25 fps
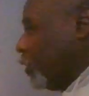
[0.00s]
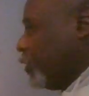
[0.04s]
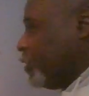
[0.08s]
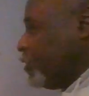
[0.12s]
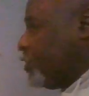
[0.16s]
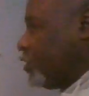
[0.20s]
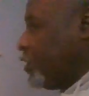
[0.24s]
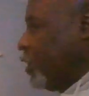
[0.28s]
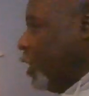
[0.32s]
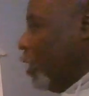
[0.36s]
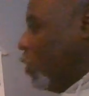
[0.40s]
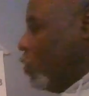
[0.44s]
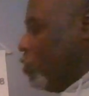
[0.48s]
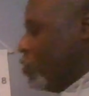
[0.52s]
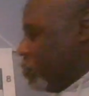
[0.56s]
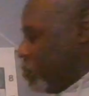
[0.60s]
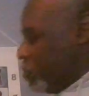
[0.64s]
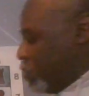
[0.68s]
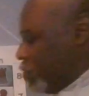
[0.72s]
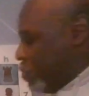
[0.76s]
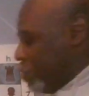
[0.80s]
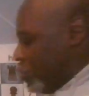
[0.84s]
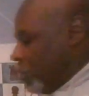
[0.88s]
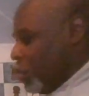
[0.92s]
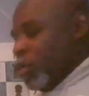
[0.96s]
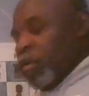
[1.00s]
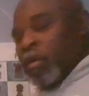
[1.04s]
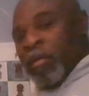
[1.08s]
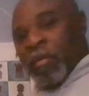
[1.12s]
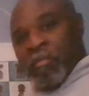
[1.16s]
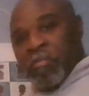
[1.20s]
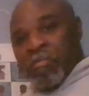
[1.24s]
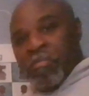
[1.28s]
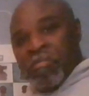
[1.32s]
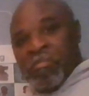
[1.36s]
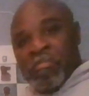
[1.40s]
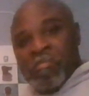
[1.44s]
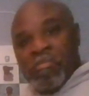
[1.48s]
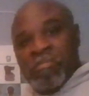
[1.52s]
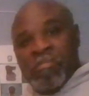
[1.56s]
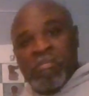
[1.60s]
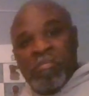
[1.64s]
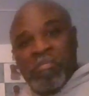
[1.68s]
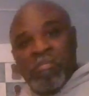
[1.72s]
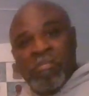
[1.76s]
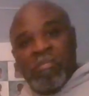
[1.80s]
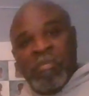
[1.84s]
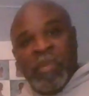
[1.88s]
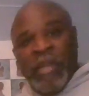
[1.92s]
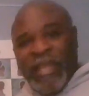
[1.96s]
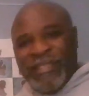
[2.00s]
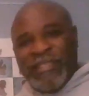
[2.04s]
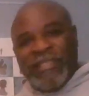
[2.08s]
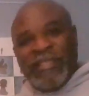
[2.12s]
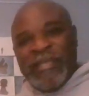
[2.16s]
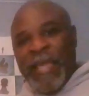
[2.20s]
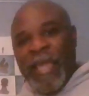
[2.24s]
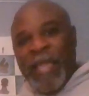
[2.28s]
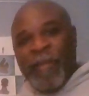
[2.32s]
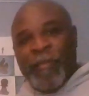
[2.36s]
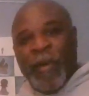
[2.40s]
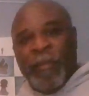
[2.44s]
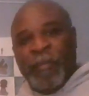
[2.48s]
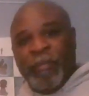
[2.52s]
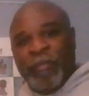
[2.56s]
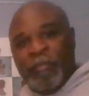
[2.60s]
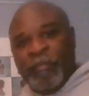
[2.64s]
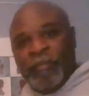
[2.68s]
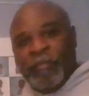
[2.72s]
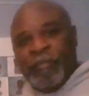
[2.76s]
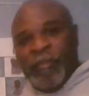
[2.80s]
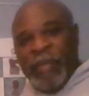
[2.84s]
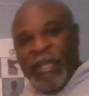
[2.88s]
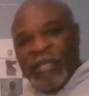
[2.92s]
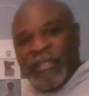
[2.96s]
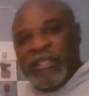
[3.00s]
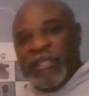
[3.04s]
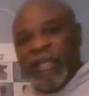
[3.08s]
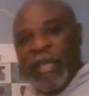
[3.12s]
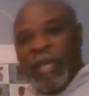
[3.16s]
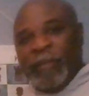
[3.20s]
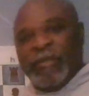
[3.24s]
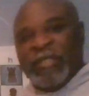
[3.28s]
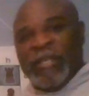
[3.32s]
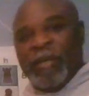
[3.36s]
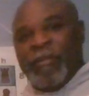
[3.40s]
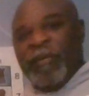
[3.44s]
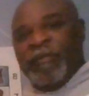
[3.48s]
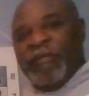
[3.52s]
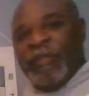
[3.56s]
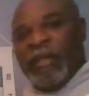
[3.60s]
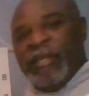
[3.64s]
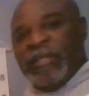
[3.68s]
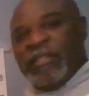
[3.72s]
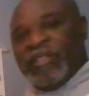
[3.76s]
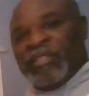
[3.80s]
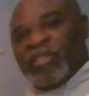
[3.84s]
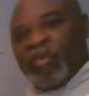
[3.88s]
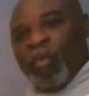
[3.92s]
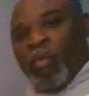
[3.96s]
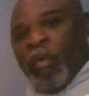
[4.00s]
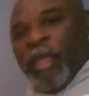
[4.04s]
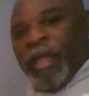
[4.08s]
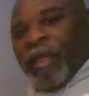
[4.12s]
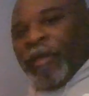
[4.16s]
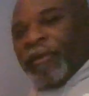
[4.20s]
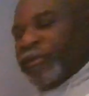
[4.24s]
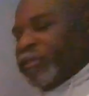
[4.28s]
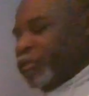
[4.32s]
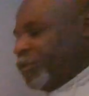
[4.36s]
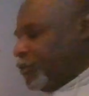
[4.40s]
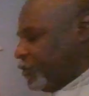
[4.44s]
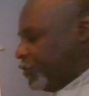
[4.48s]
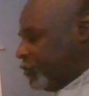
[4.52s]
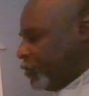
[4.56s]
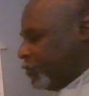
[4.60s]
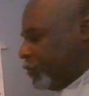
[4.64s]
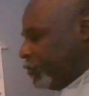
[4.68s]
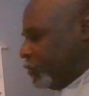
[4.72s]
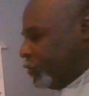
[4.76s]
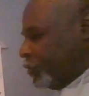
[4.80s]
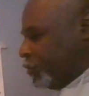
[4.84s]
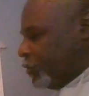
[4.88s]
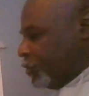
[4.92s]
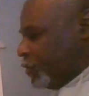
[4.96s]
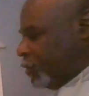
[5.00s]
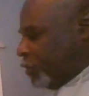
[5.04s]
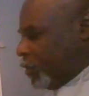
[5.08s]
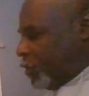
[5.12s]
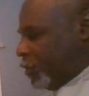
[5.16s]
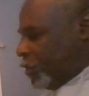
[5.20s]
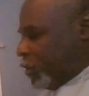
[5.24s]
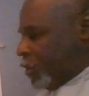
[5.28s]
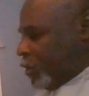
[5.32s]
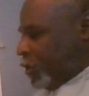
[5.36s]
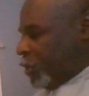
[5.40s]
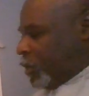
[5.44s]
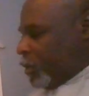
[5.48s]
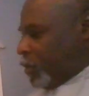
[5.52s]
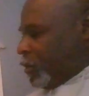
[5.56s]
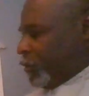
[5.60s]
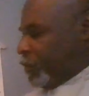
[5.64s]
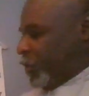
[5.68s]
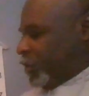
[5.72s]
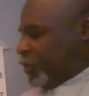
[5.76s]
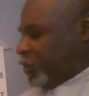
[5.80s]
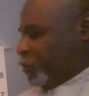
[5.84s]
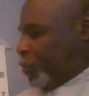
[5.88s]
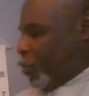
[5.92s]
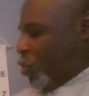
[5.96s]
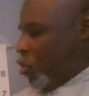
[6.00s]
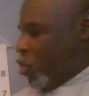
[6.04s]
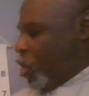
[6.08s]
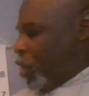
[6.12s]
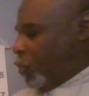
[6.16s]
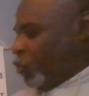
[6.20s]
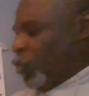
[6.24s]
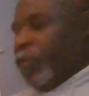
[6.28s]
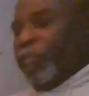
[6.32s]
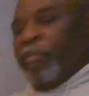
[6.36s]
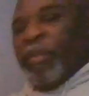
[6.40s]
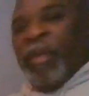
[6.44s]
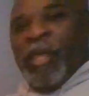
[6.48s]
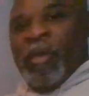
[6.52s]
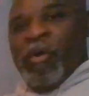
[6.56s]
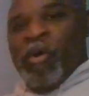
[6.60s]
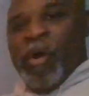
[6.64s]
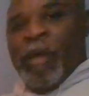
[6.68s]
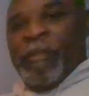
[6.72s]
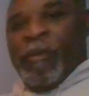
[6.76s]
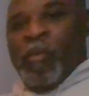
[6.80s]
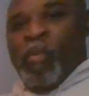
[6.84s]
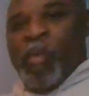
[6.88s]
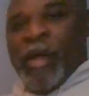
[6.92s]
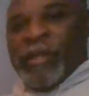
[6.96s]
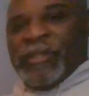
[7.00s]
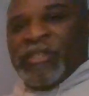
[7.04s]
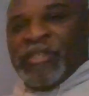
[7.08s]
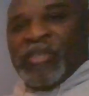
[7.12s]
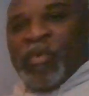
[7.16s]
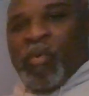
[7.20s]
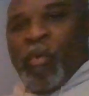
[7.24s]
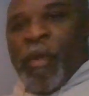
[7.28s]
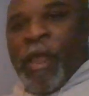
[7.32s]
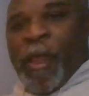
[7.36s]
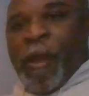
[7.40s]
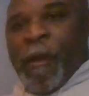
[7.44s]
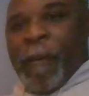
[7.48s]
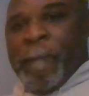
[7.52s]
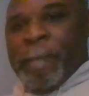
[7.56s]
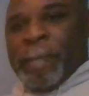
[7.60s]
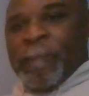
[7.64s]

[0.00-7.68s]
So let's name them. Let's name some of these squares. This pawn would be on the what square?